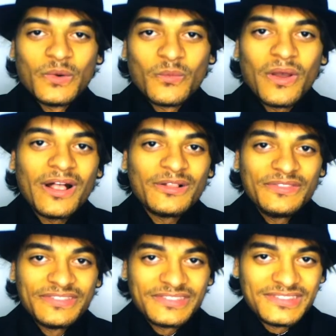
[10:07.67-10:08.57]
Well,
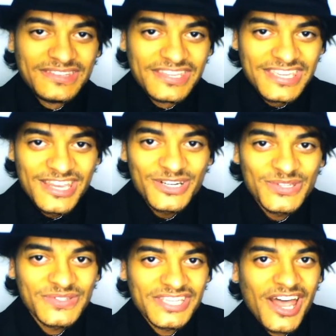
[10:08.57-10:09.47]
the year
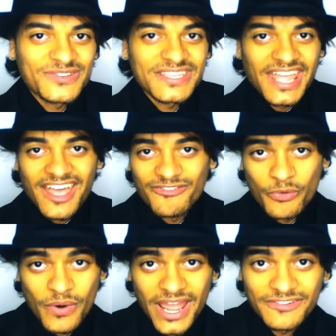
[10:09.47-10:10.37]
2000 have
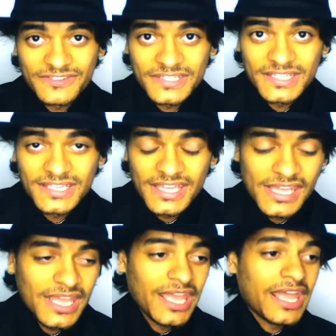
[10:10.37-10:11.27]
arrived,
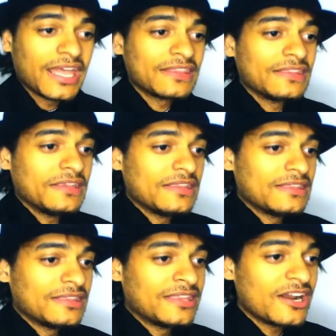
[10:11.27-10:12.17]
and
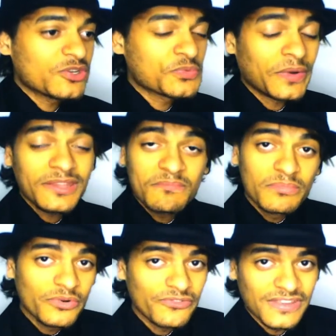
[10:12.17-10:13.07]
there's one
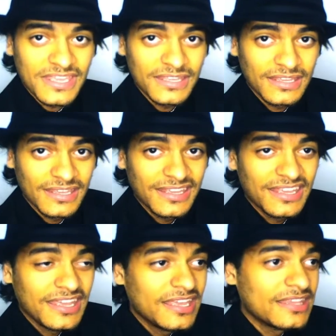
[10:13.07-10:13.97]
movie
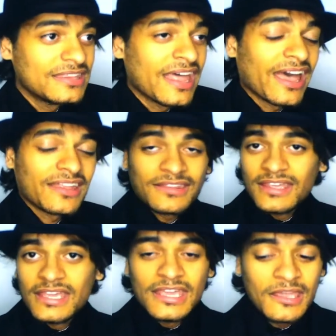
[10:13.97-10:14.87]
that
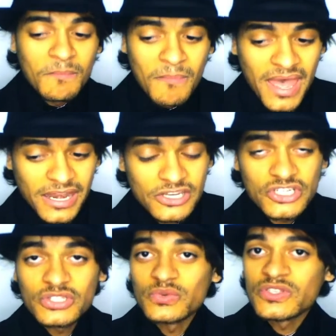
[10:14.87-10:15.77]
he
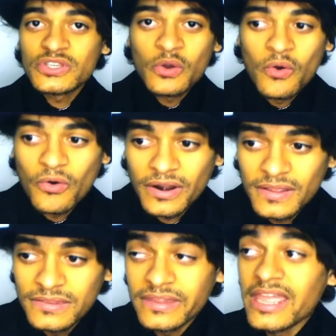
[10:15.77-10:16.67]
managed to score
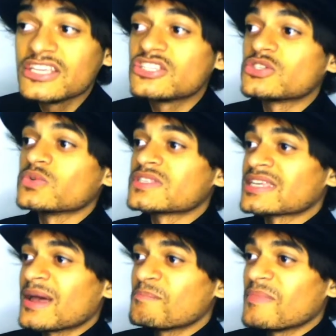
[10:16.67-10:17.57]
thanks to
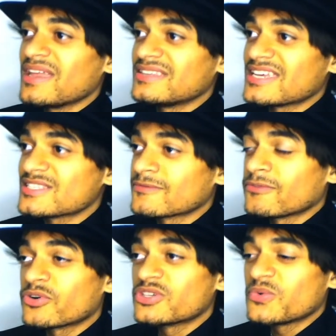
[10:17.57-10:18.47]
Sam Mendes
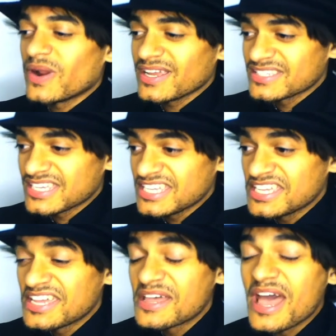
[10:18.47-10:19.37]
for directing
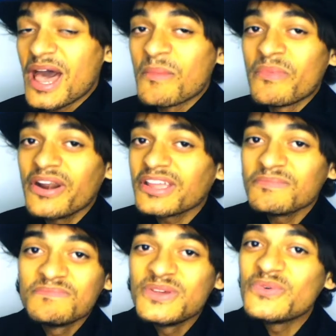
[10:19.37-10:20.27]
American
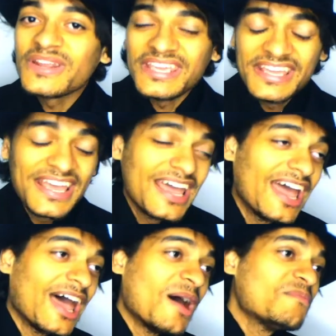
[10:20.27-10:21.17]
Beauty,
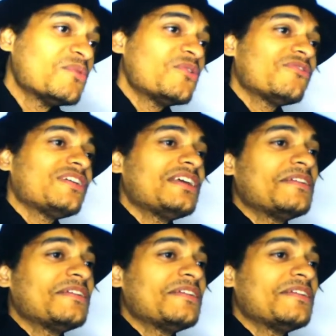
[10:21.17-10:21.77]
a movie